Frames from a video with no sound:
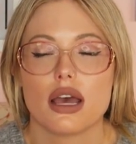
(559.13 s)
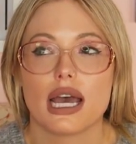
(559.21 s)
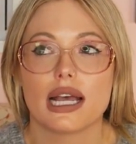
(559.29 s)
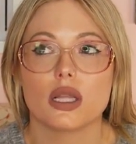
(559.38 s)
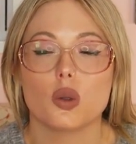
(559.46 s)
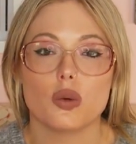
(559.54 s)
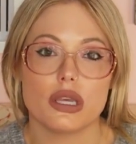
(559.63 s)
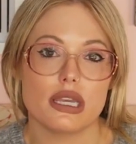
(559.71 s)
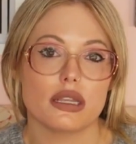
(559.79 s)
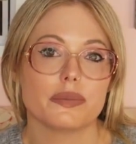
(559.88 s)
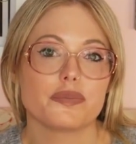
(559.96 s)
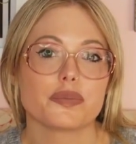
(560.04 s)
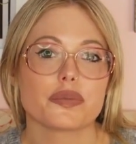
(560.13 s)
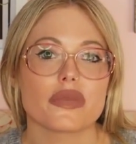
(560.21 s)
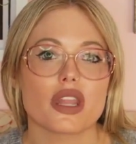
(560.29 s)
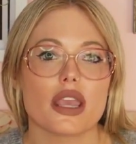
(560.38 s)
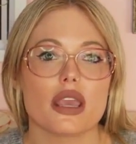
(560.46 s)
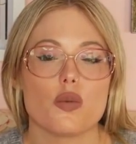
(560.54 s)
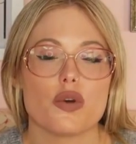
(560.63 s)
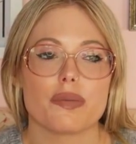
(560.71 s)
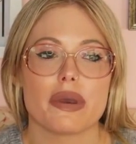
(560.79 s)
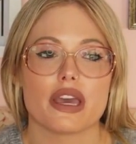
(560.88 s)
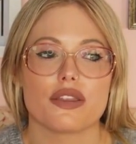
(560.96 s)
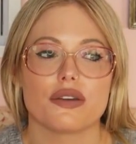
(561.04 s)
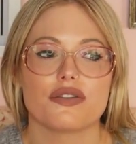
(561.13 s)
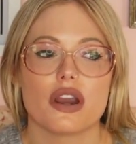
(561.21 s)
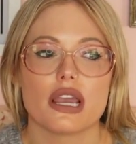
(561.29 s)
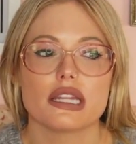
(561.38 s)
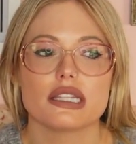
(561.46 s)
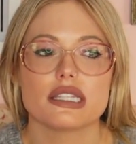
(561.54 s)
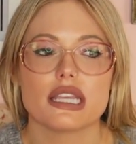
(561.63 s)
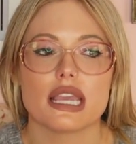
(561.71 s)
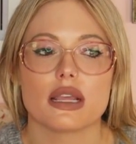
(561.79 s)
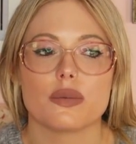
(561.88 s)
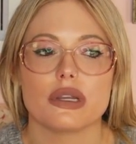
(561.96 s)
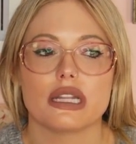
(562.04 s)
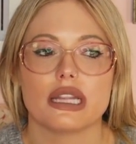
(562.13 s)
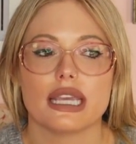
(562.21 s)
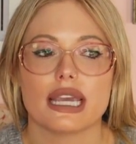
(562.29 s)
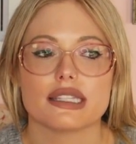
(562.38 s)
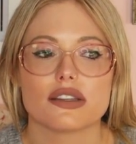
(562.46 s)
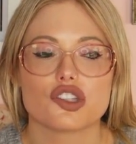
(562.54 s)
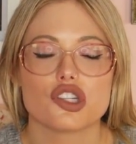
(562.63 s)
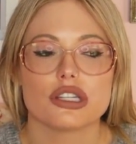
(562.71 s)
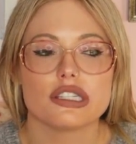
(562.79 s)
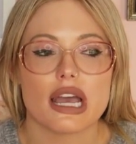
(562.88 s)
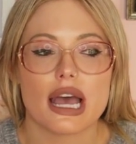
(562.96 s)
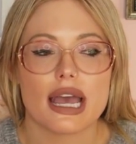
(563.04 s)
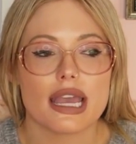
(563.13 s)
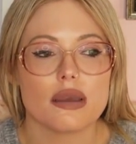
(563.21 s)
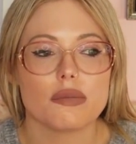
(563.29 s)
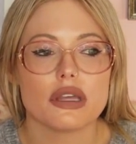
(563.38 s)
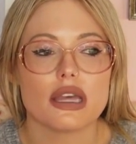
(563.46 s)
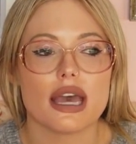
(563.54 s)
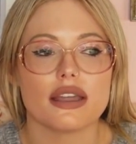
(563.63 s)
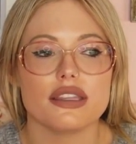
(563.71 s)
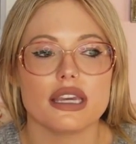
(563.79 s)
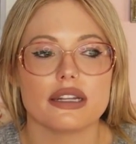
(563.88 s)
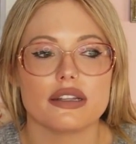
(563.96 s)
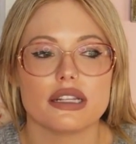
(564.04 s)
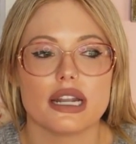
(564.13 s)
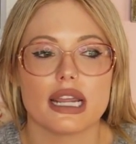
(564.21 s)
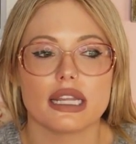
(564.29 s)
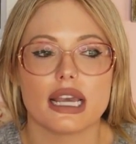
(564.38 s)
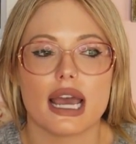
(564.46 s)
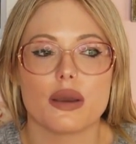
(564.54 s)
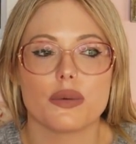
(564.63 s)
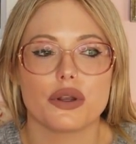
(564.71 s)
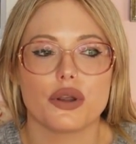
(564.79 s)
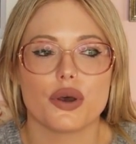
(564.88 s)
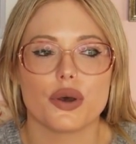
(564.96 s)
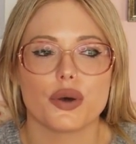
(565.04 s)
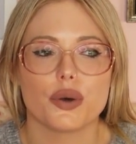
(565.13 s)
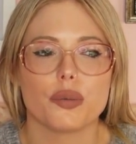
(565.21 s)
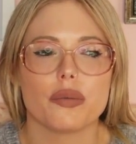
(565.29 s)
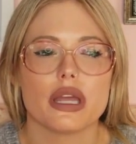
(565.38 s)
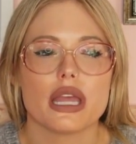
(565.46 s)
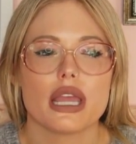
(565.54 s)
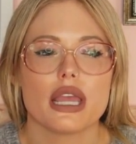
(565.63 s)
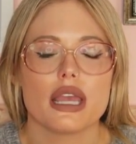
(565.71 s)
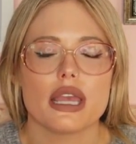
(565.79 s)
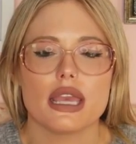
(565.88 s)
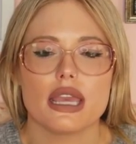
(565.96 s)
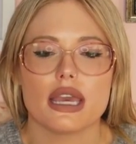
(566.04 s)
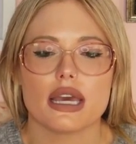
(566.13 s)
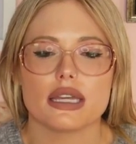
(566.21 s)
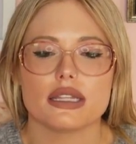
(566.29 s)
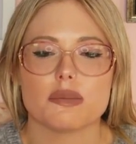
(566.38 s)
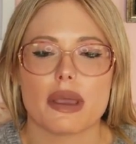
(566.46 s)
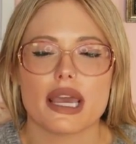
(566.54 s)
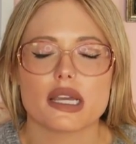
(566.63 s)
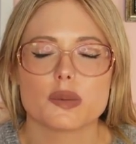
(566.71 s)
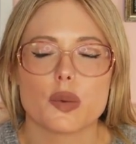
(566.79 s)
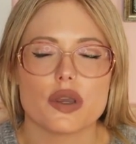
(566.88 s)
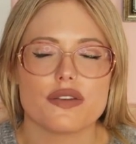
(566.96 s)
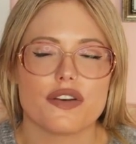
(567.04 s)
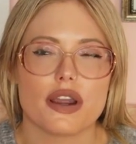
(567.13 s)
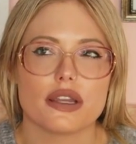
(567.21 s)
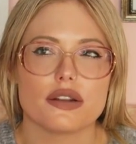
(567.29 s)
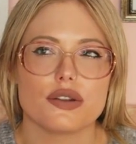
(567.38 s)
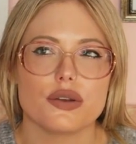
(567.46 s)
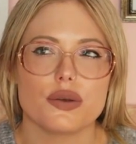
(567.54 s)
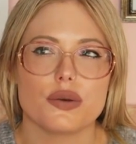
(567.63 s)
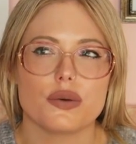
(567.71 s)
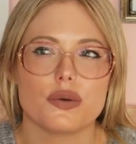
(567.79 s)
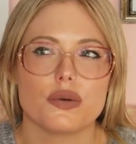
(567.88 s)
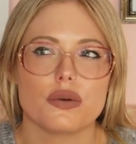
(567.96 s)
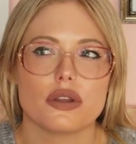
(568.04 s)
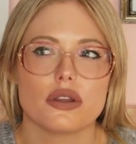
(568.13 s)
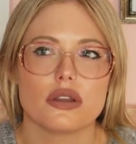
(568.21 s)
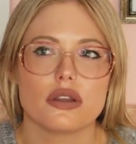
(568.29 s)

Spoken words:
Halloween with my other friend, and we like had such a good time. At the end of the night, like I went home, and my ex-boyfriend, who